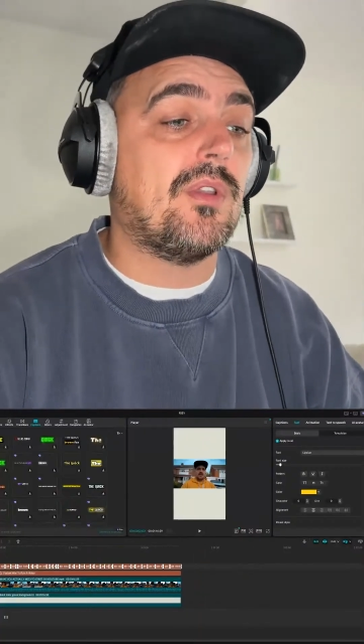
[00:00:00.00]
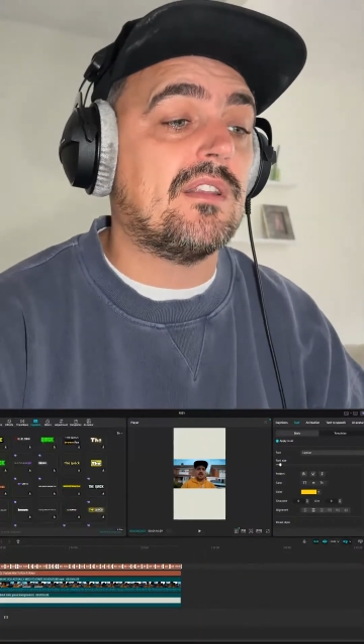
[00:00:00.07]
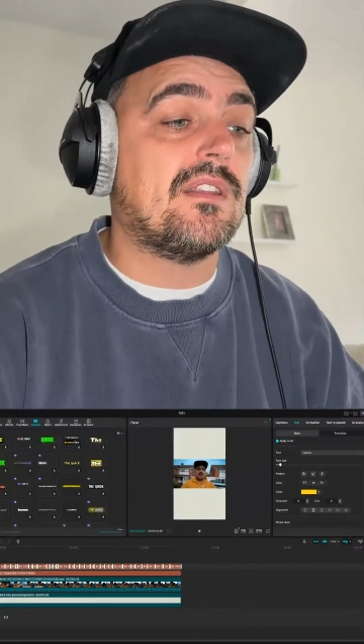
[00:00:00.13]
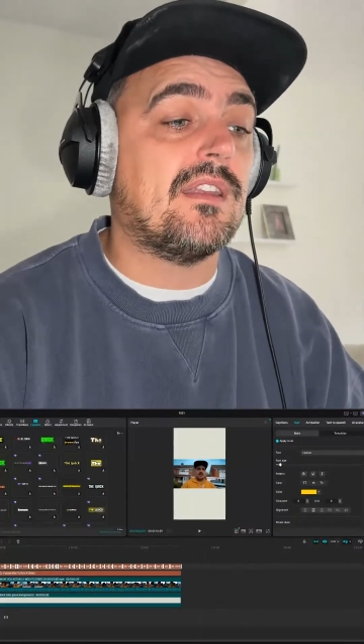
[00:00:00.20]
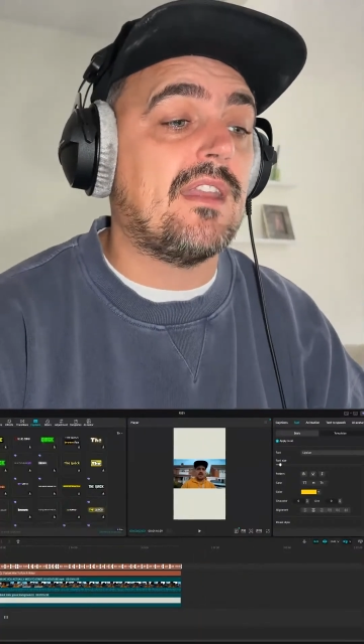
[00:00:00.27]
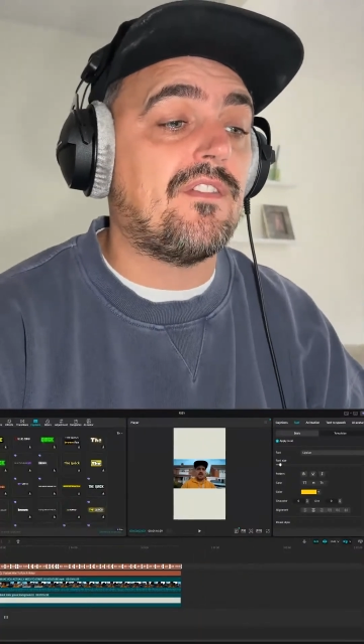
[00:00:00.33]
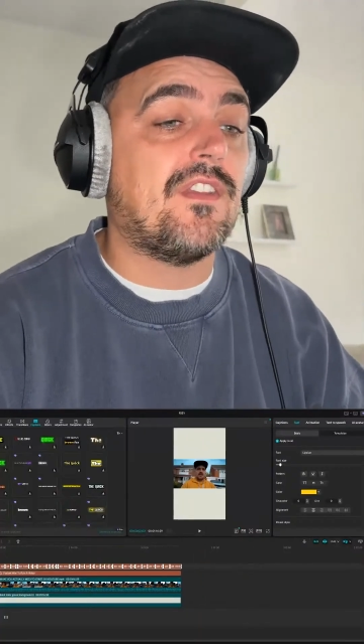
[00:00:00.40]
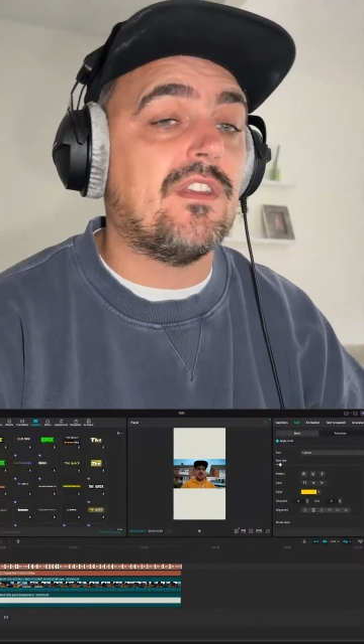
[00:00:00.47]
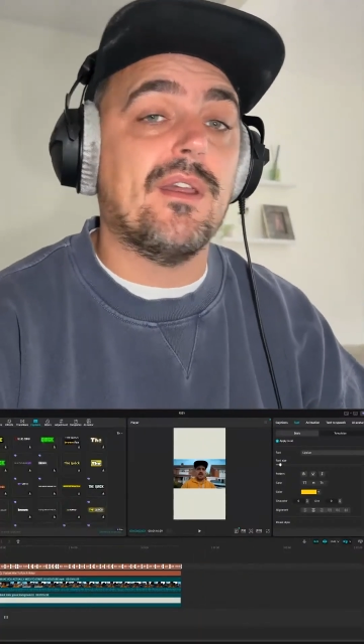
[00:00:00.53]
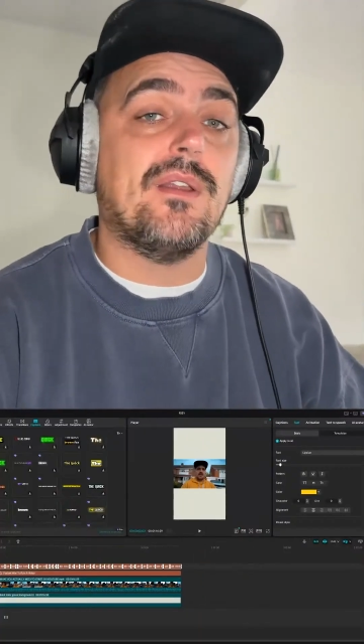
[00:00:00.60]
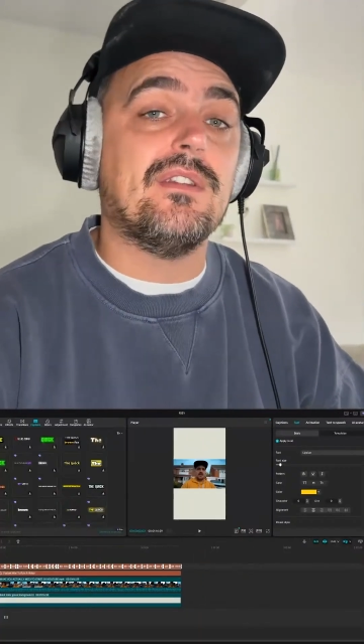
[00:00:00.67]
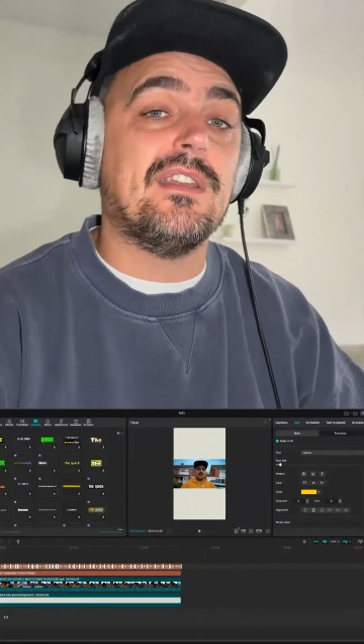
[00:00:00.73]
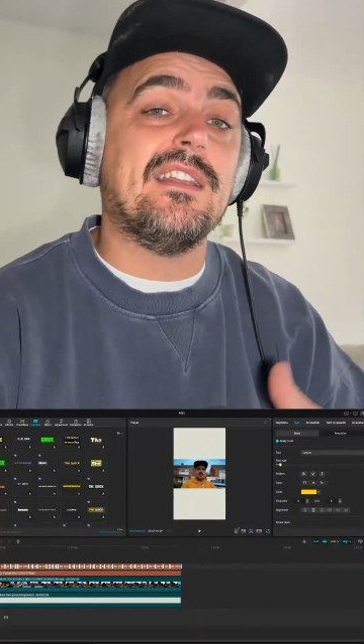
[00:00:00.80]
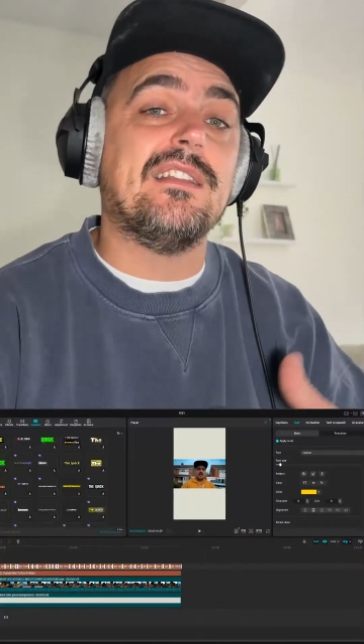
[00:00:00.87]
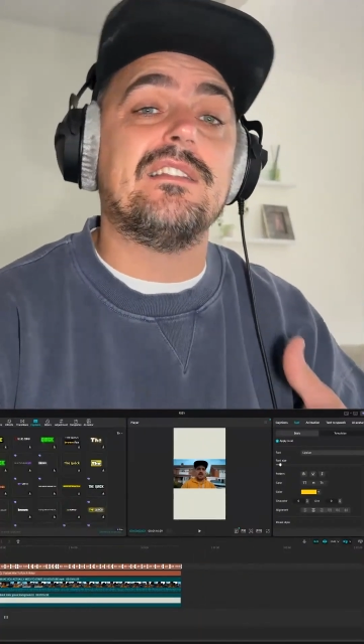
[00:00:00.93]
you to death. You
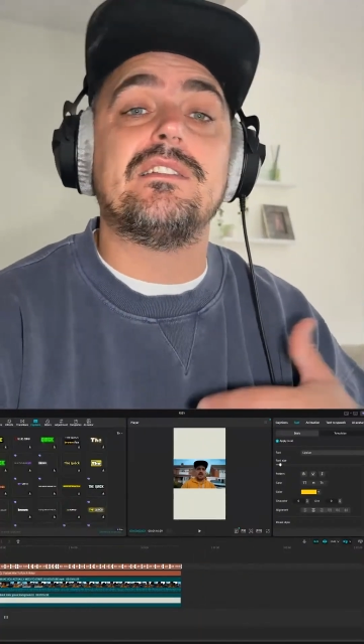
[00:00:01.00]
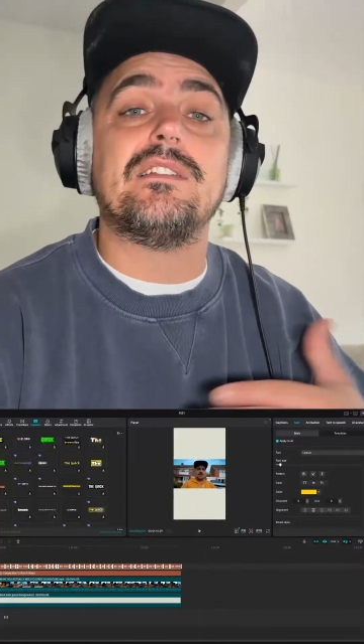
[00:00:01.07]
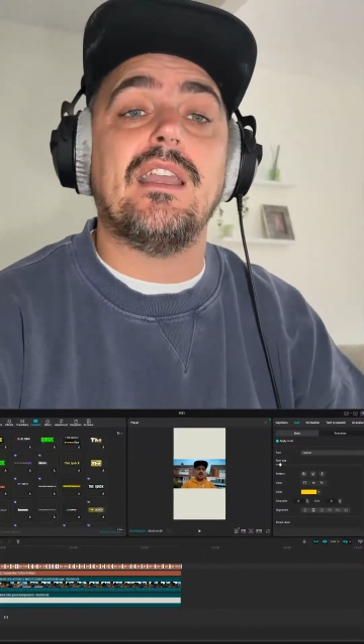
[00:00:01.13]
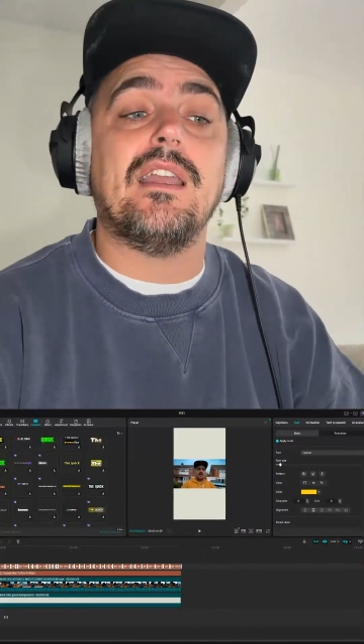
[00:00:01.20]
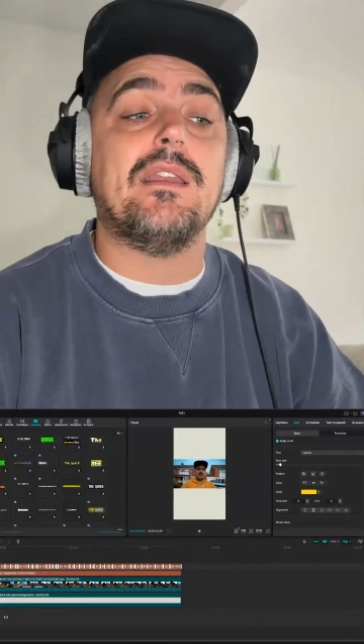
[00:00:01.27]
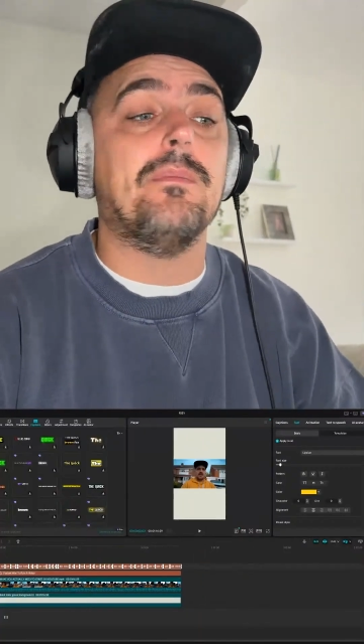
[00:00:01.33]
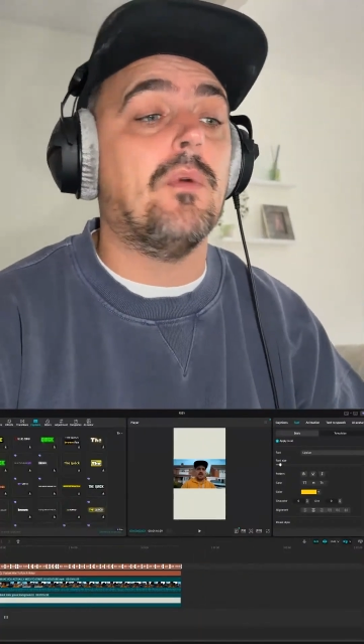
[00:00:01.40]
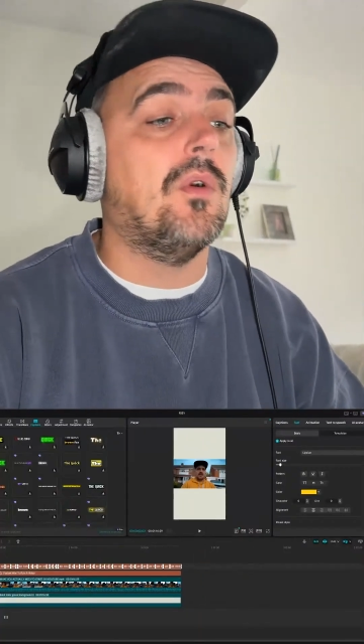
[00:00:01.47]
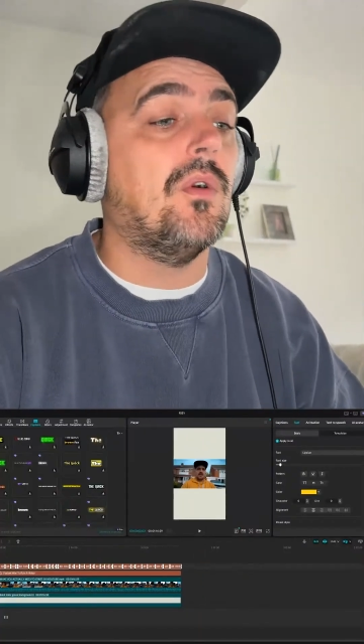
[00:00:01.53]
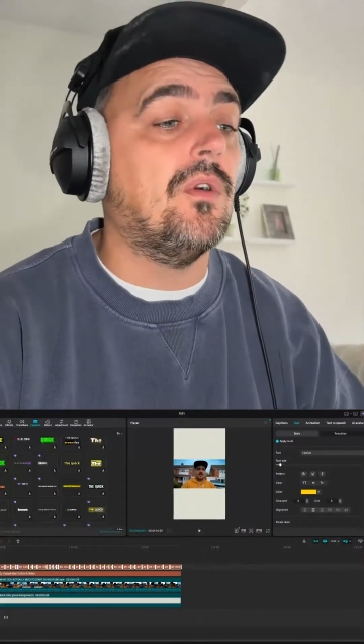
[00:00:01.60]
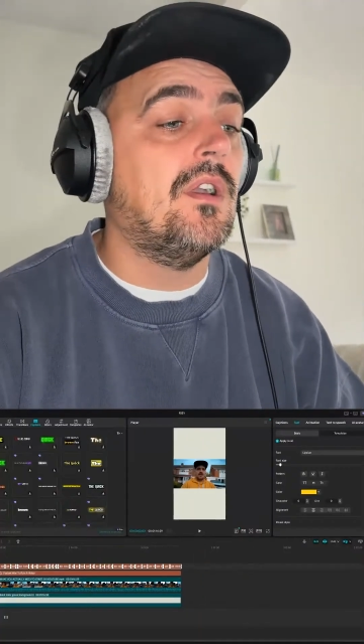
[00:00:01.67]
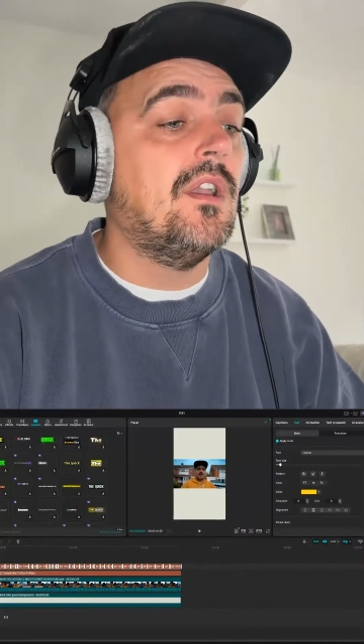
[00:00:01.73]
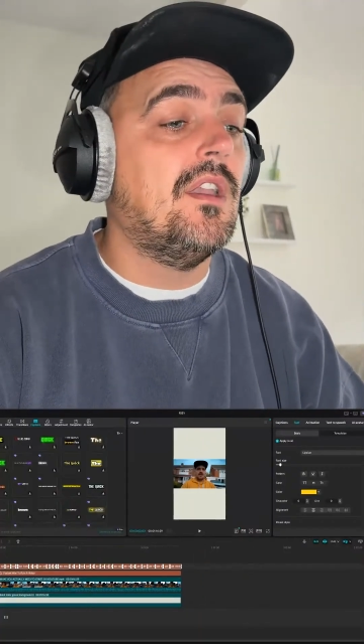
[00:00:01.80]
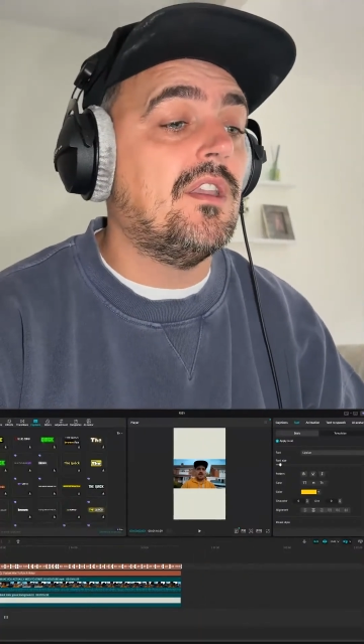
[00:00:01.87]
don't need to see any more.